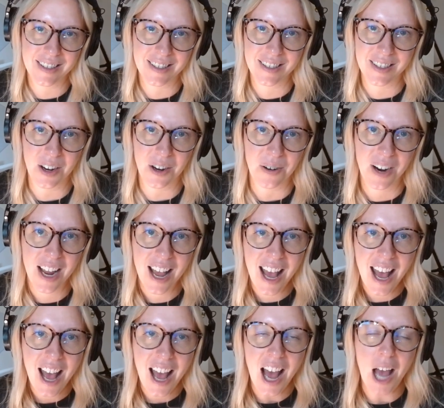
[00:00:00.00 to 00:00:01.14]
So
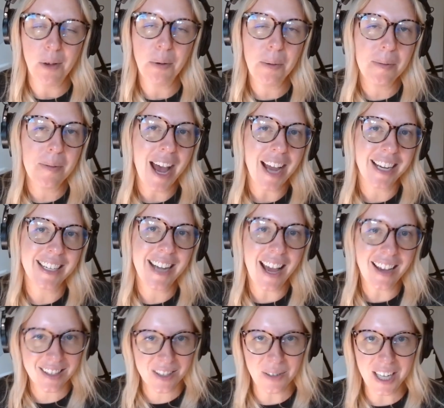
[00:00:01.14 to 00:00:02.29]
I will be back
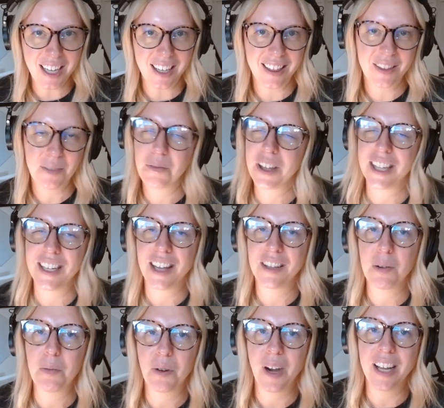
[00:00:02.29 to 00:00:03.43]
next week with another
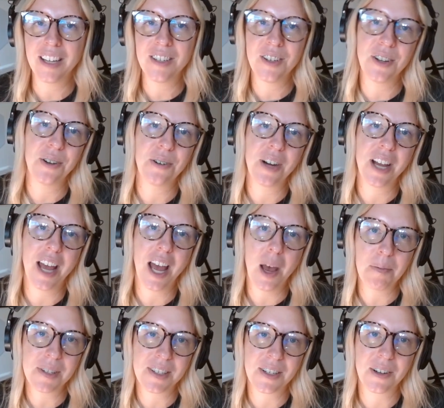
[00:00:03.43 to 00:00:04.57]
brand new
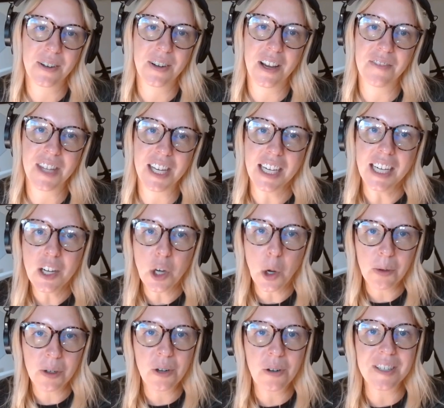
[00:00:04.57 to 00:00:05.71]
episode of the
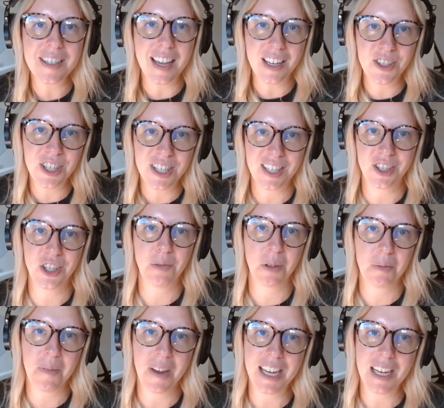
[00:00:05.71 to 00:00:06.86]
Ecopreneurs Edge edition with
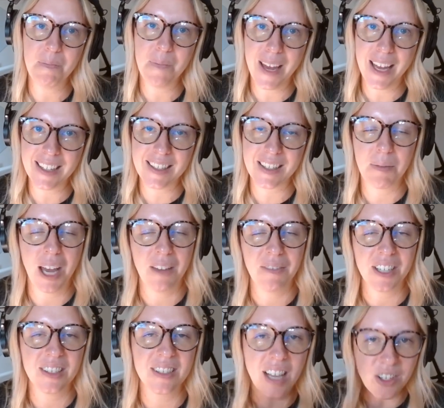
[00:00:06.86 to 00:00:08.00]
Mikey Bentz. I'm having
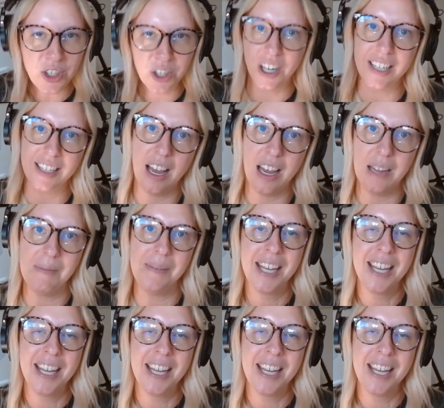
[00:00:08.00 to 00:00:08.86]
such a great time